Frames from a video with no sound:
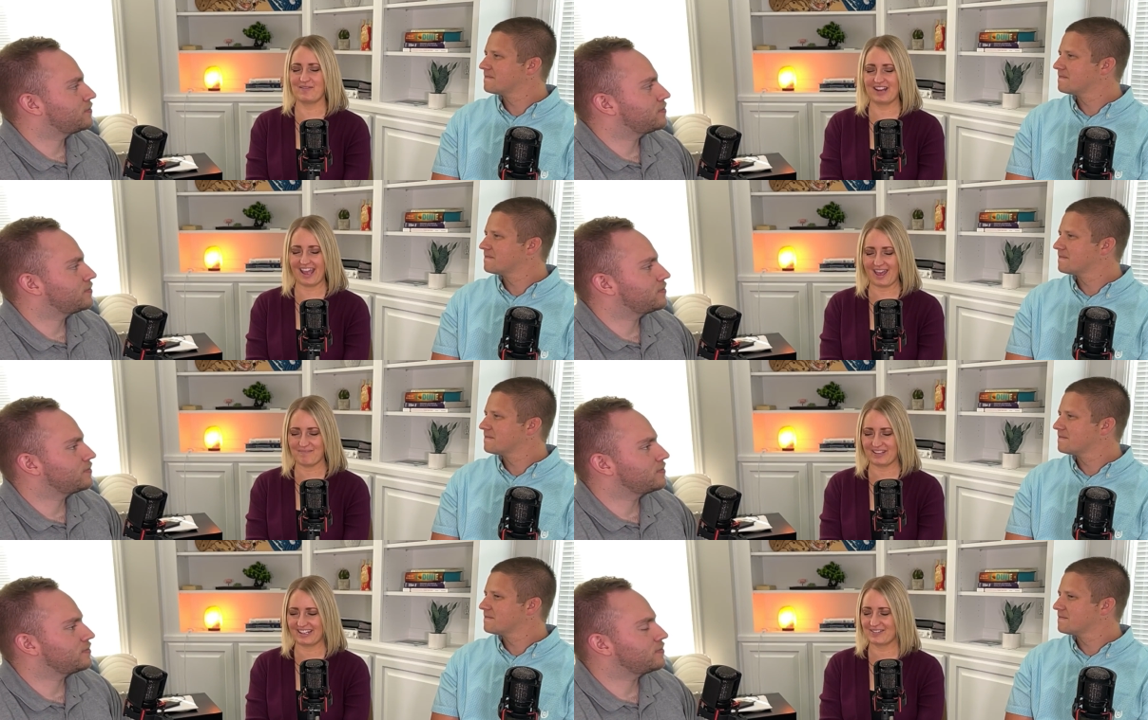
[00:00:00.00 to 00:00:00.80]
Speaker 1: would
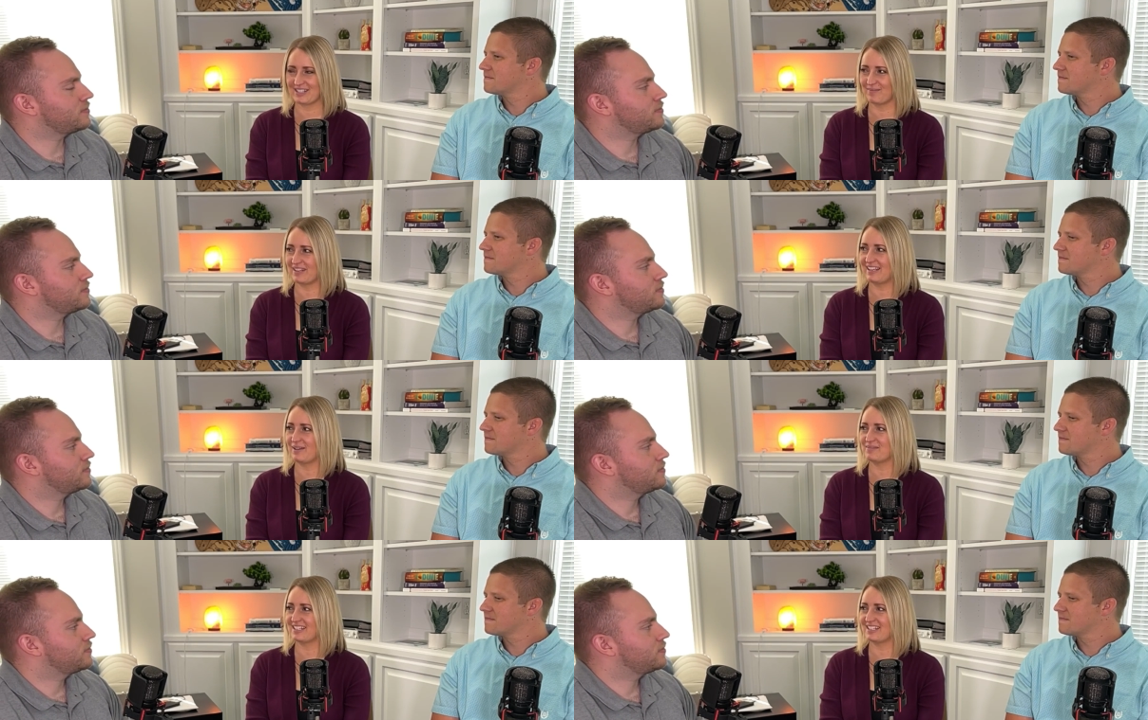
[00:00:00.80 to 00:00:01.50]
happen if somebody comes